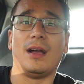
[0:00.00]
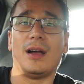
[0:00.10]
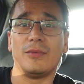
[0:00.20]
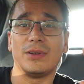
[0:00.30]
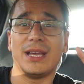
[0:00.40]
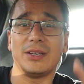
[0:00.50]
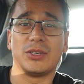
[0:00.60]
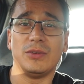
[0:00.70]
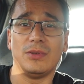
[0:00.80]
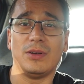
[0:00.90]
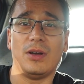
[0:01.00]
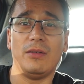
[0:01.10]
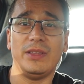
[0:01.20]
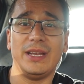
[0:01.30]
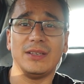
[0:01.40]
I will catch you
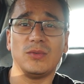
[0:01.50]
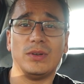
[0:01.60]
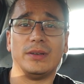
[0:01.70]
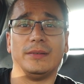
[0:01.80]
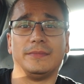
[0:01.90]
on the next one.